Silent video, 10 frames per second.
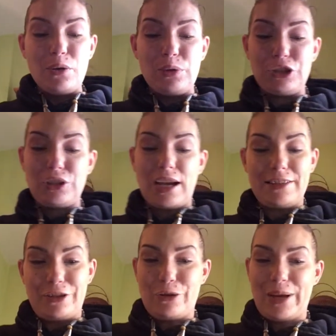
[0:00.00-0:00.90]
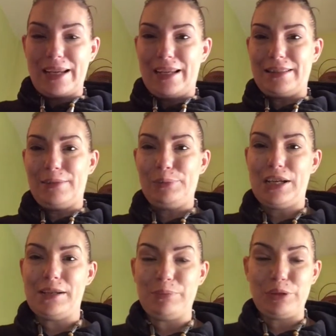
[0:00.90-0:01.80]
which you guys know I get
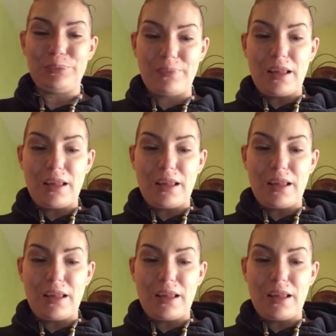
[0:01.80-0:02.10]
sometimes.